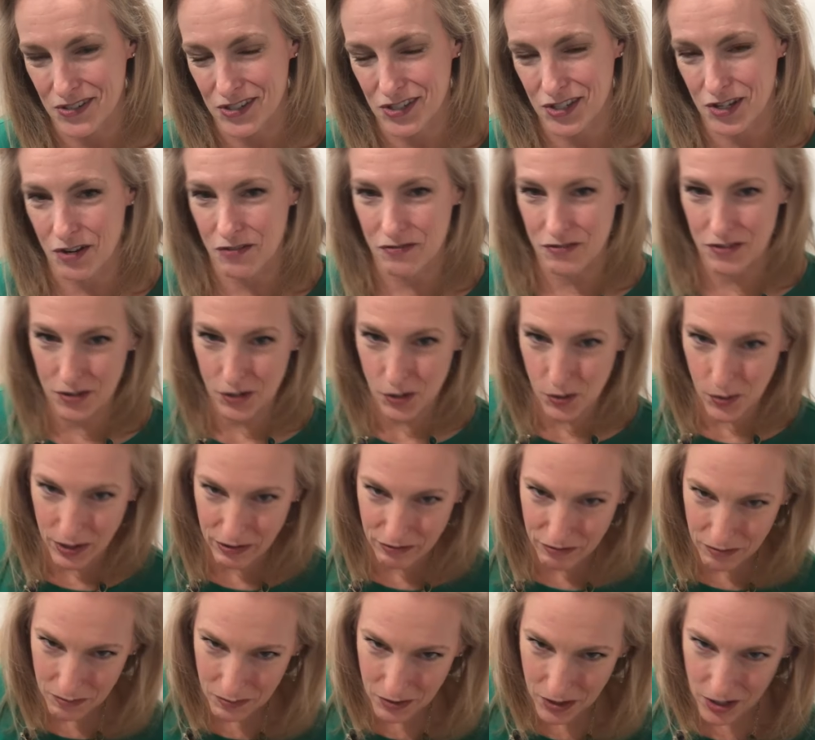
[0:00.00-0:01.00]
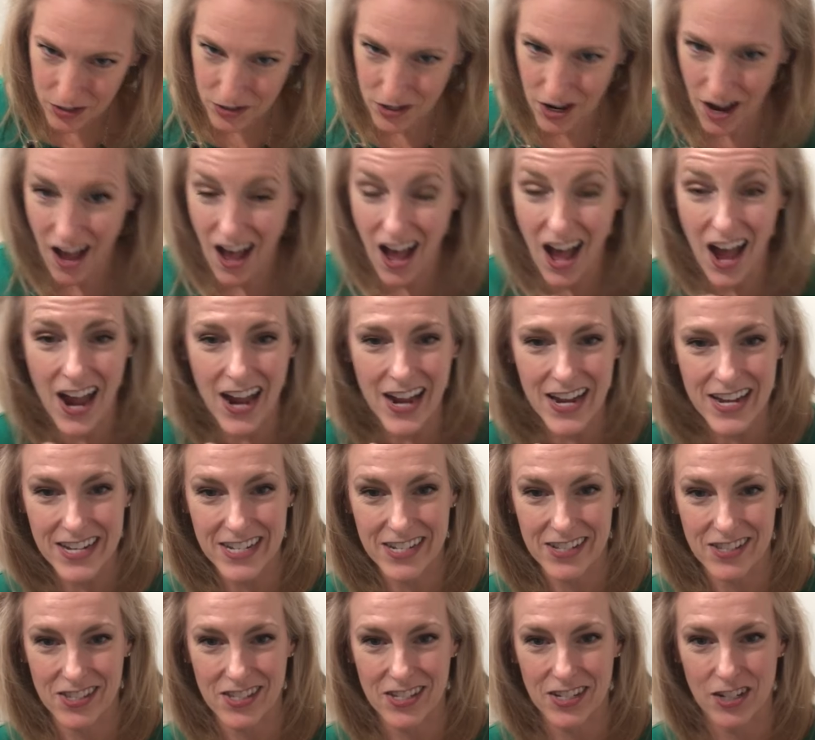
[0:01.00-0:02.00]
So if you're going from low to high,
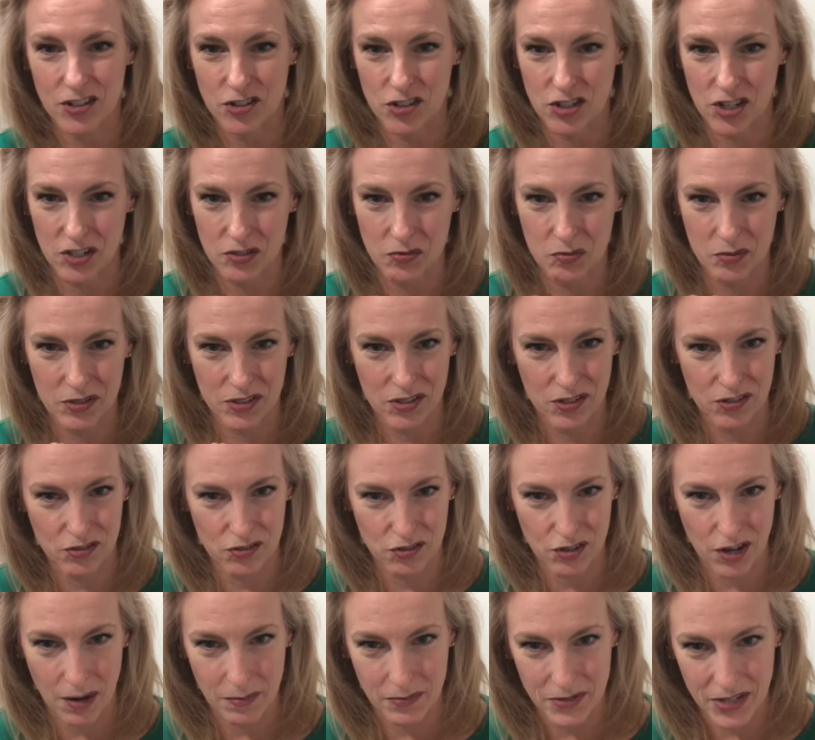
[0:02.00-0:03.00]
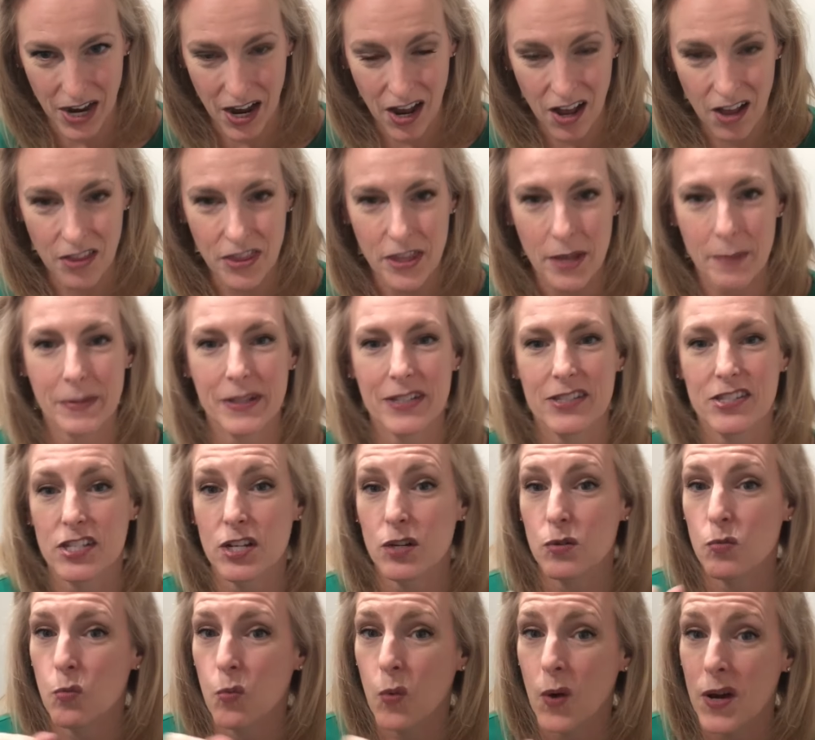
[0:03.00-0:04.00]
it's your chest voice has dropped out. That means
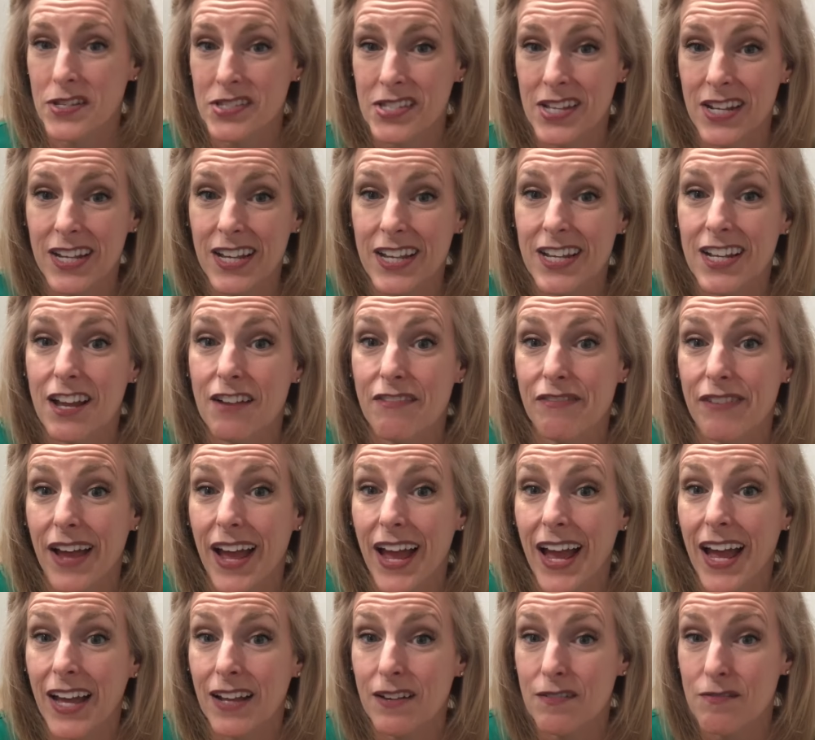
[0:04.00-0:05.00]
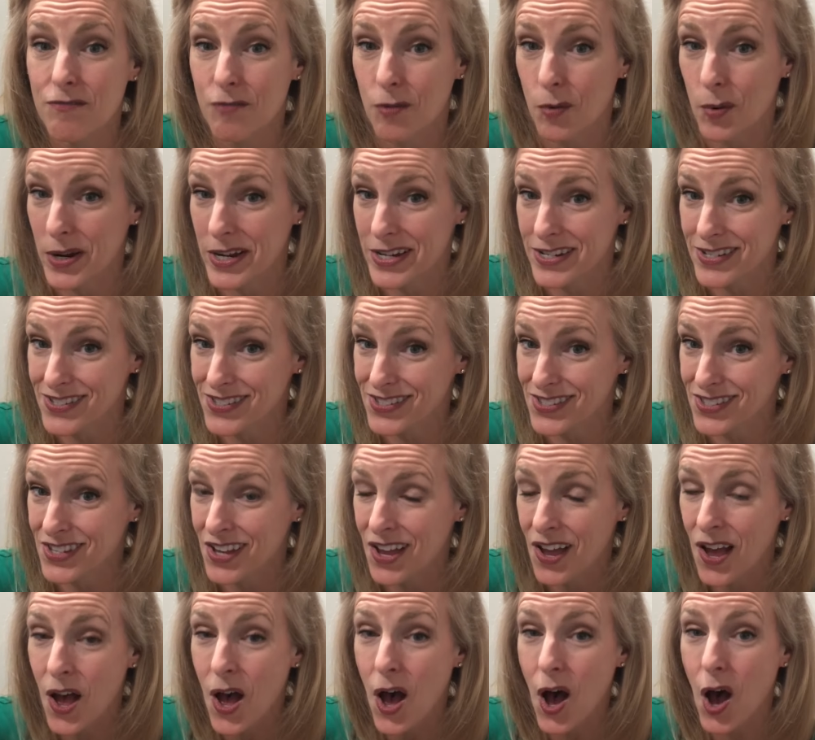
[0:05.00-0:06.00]
there wasn't enough head voice
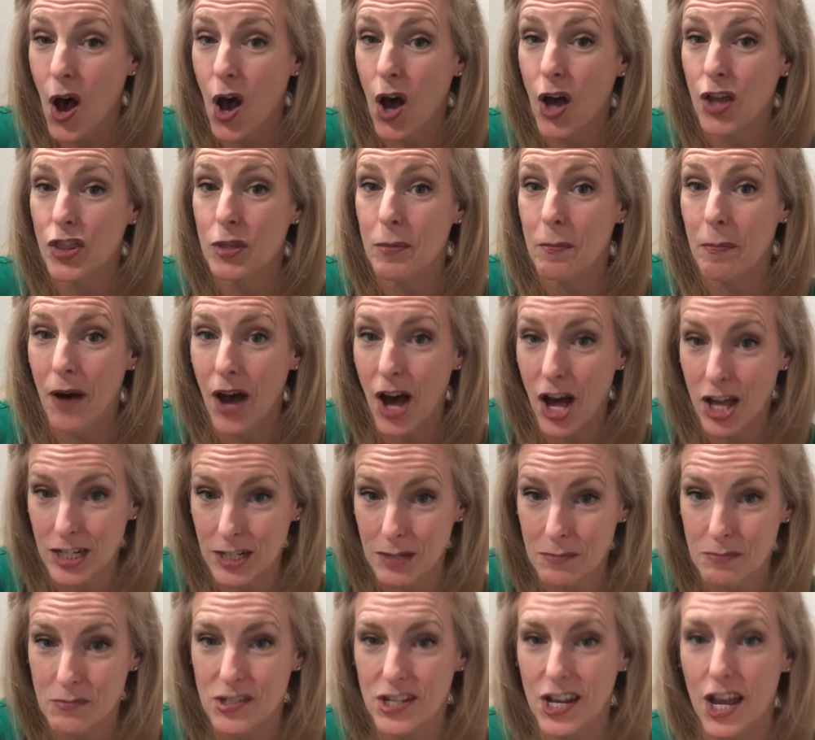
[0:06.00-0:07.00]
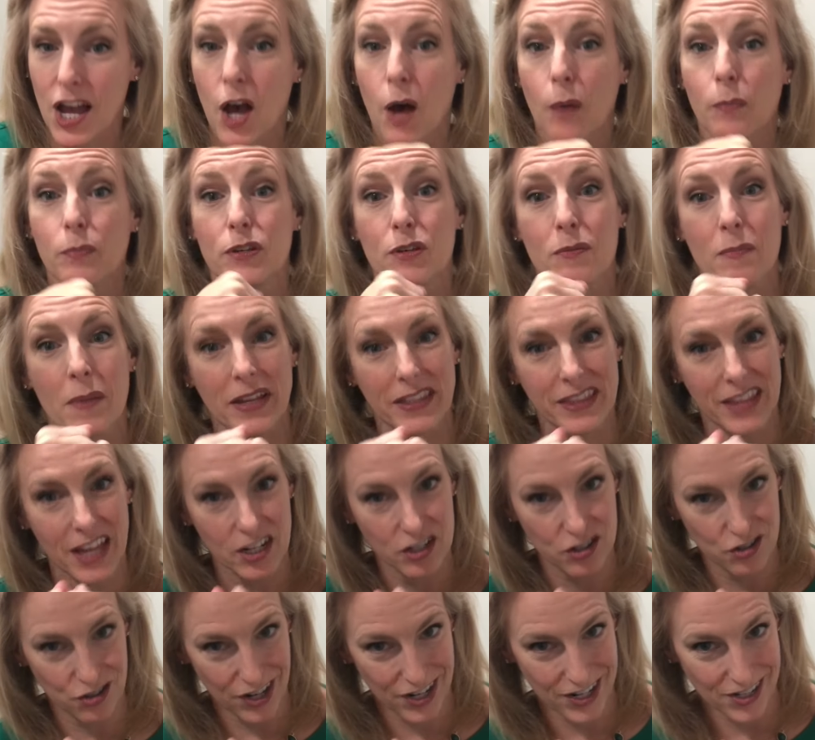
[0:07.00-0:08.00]
on the bottom to help you make
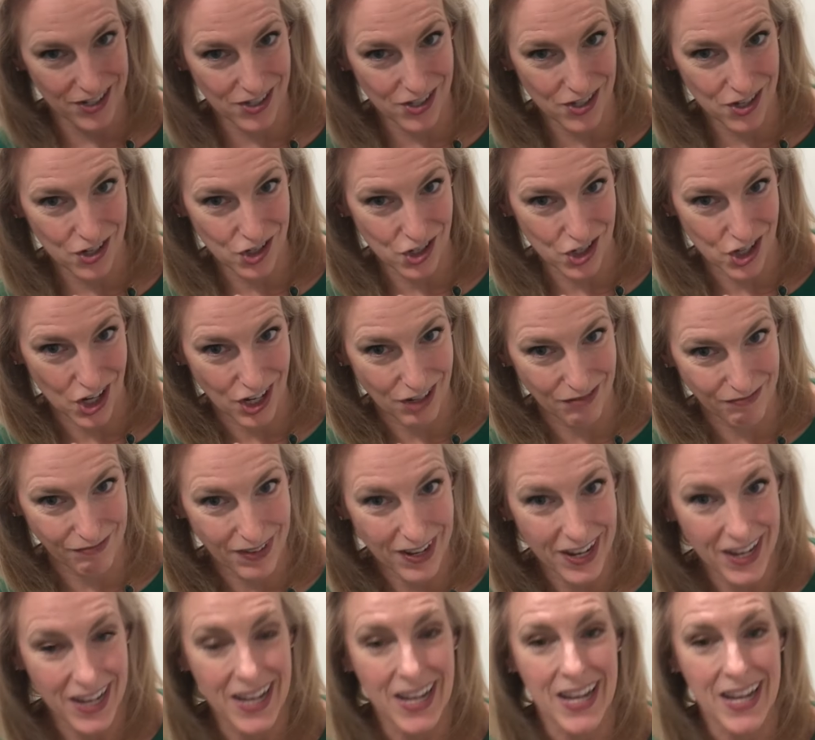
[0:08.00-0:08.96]
that transition.